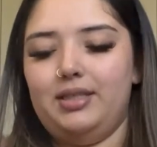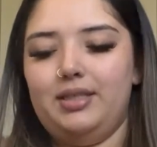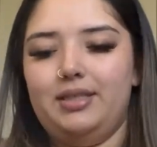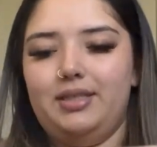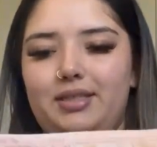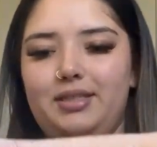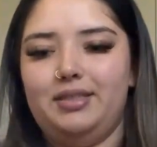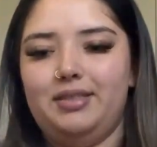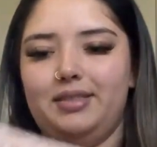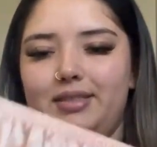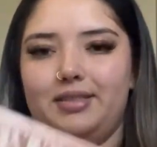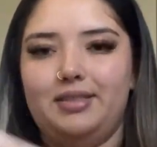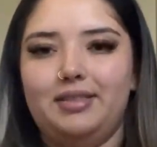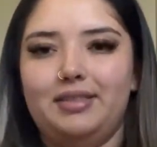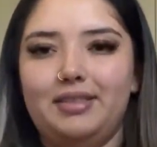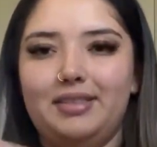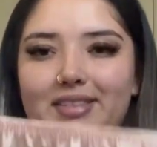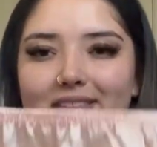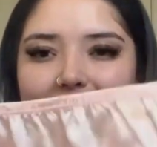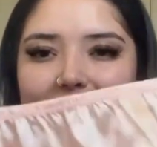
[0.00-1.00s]

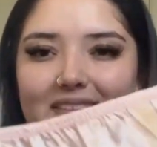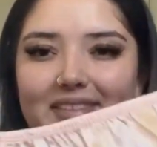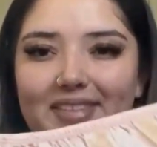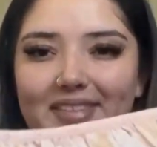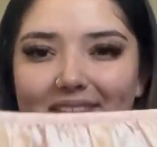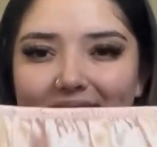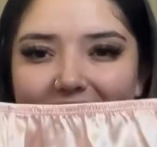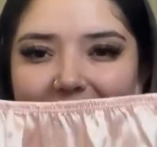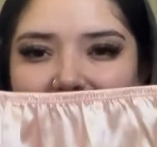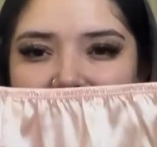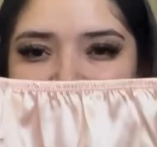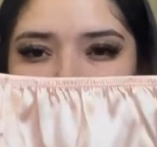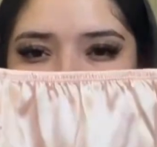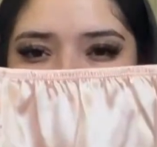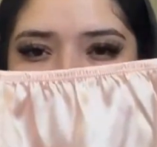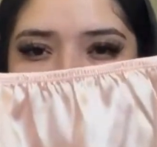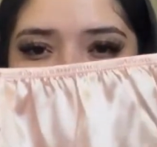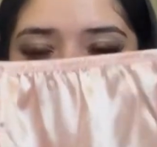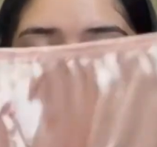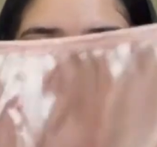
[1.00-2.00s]

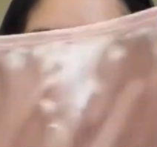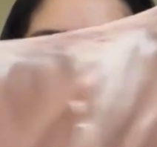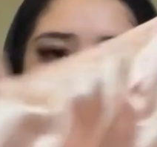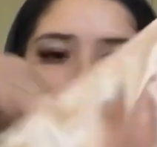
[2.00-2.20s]
[no speech]